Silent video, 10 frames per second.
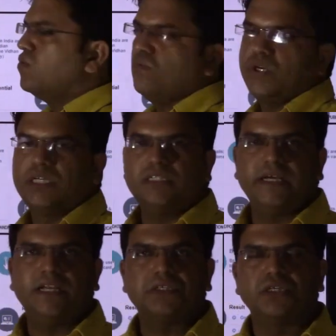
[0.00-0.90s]
so what are the
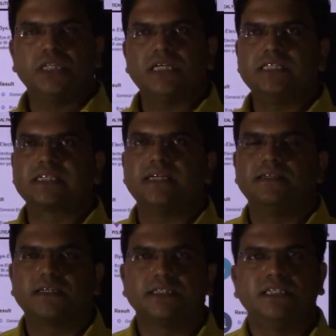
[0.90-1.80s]
elections that is
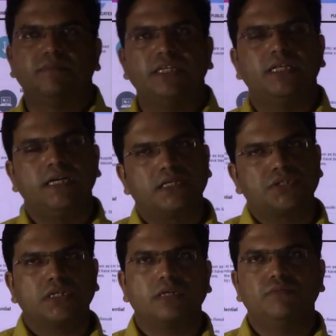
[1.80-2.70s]
conducted by the
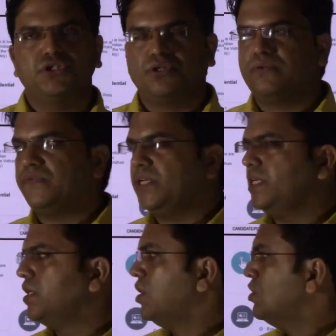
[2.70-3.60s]
Election Commission of
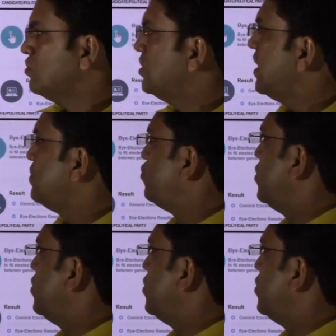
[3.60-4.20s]
India? So that